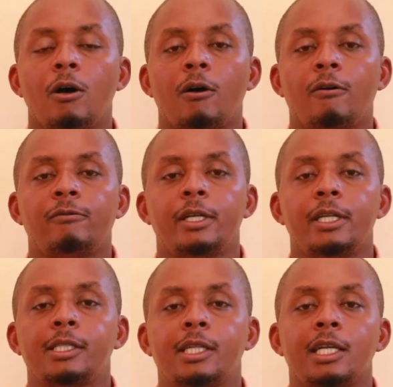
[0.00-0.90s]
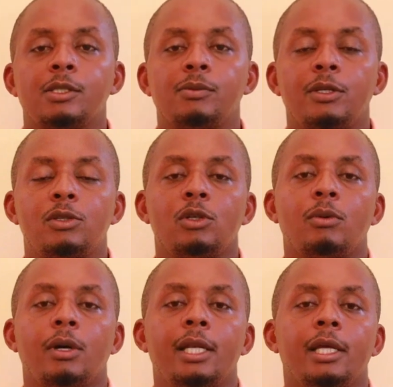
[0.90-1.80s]
of a distance between
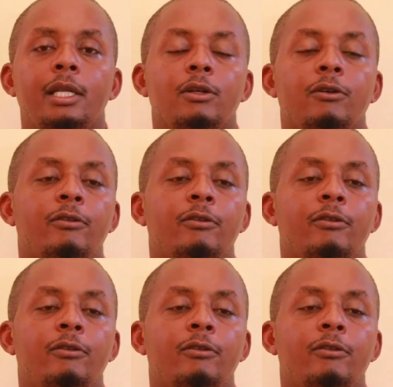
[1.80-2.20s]
one end of